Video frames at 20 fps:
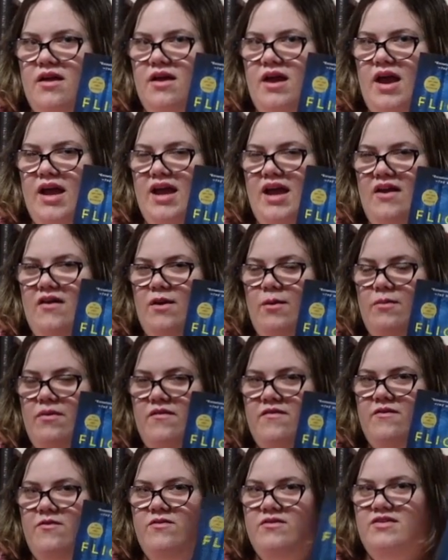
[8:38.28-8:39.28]
I can't remember
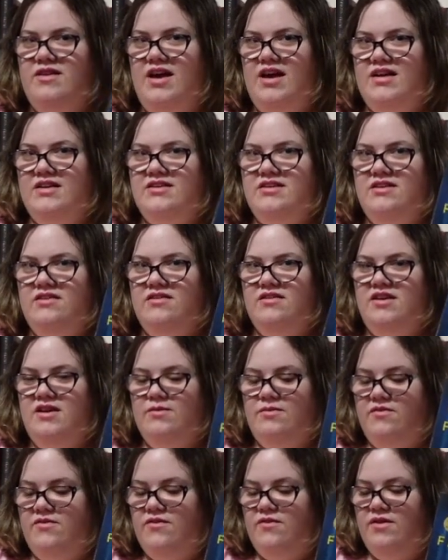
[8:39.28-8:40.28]
if it was last year or the year
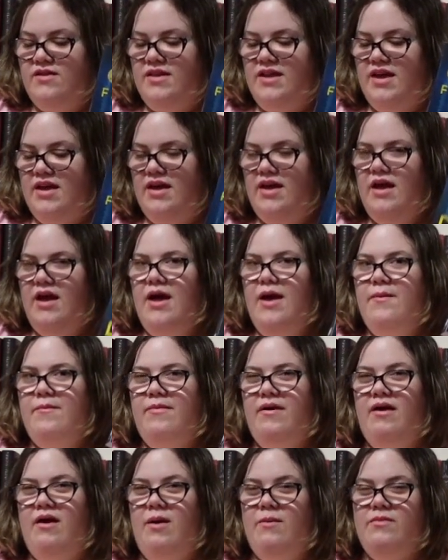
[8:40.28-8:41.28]
before that.
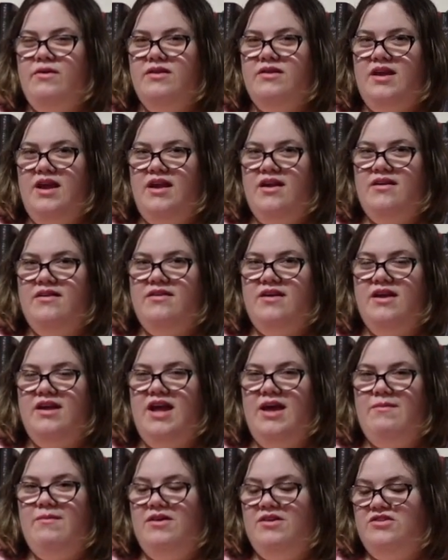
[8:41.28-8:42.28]
But I remember Dana said
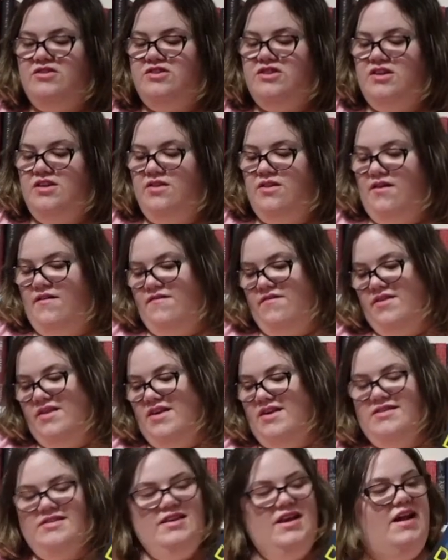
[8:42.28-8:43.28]
how much she loved
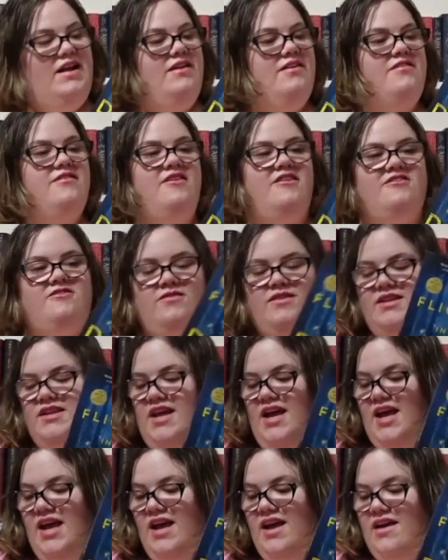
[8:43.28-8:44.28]
this. And it starts with an
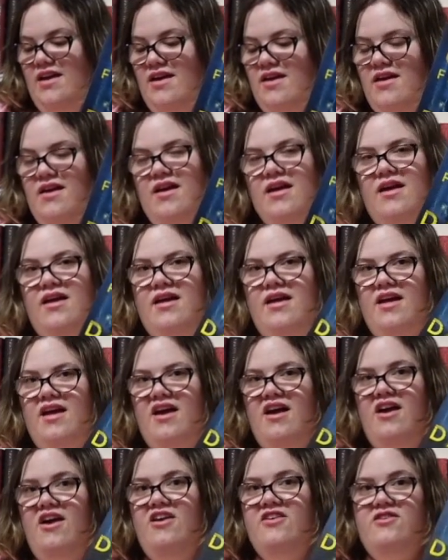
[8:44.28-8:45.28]
A.
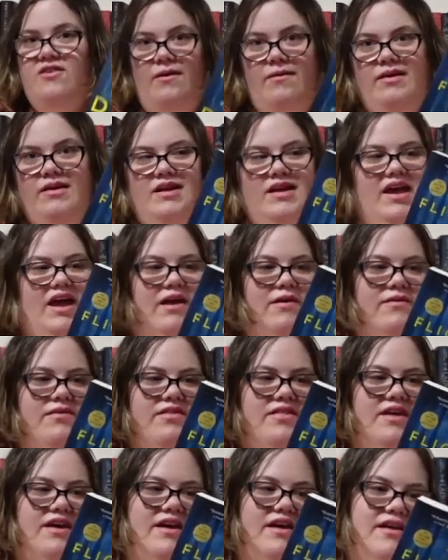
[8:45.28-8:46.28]
So I'm going to count
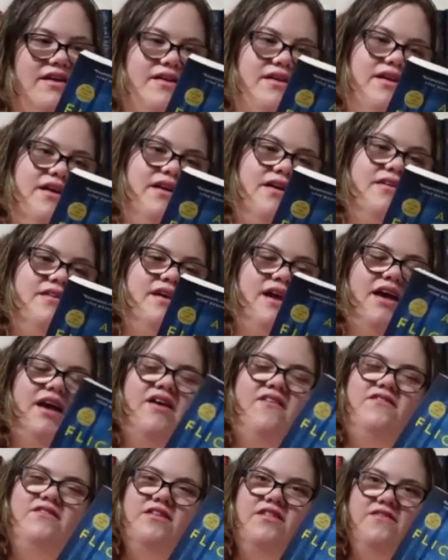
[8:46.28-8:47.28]
that because I
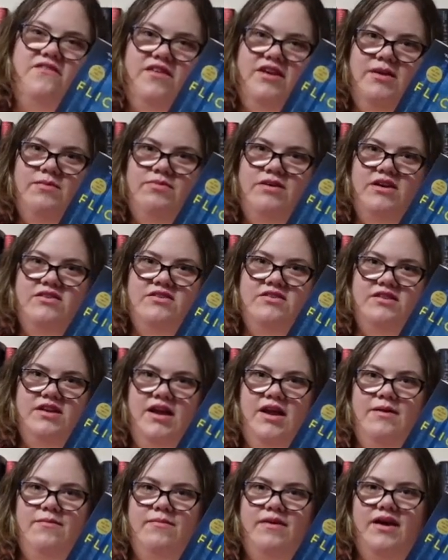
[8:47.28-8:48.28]
have another video project
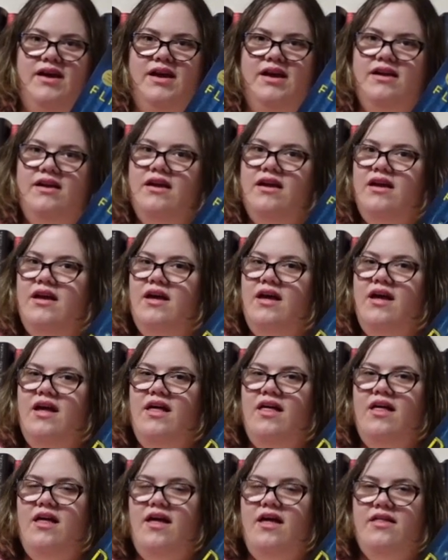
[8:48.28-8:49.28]
in mind
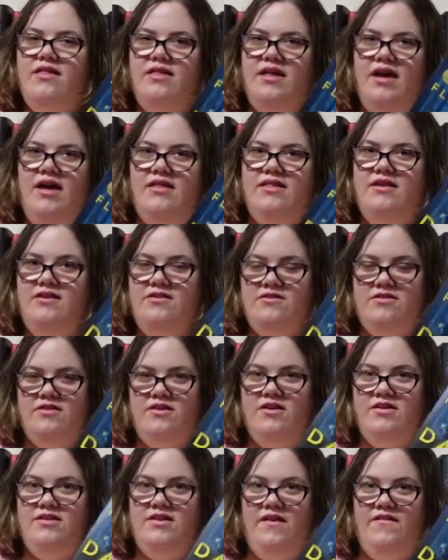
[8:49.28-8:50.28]
that this
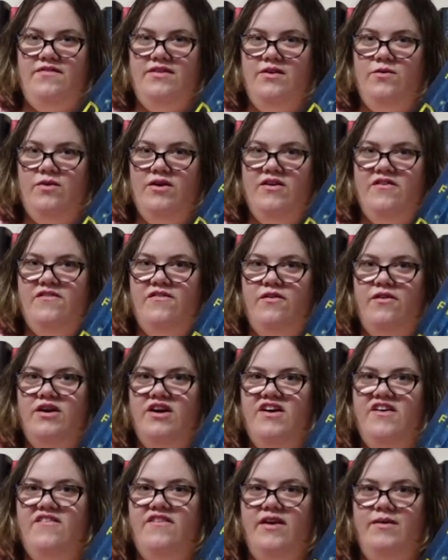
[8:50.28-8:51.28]
could definitely work for
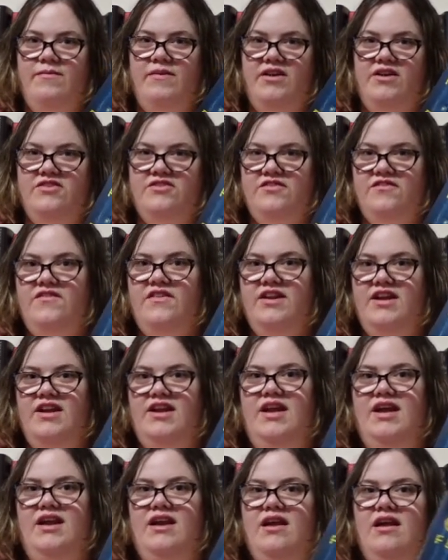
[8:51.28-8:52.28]
if I manage to fit it
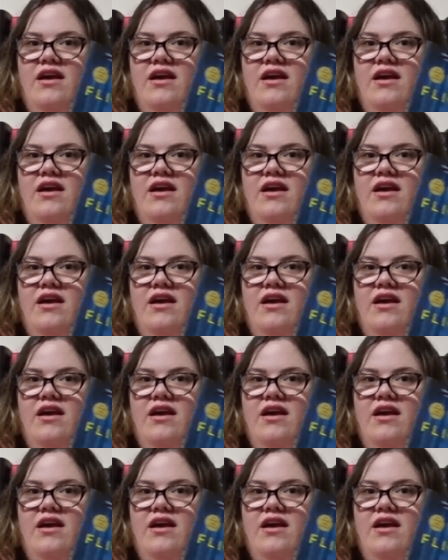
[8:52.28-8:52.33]
in.